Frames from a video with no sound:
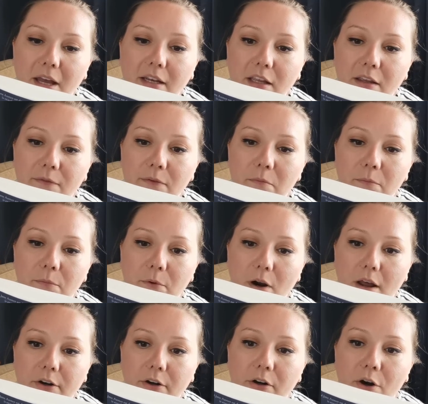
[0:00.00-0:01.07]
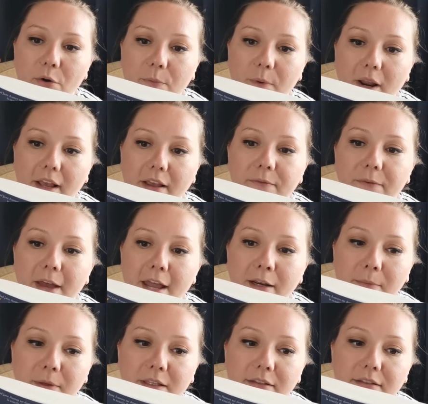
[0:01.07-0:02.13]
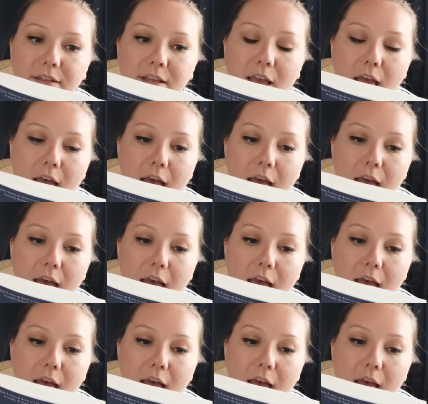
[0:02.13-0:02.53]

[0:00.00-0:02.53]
an even broader array of enemies.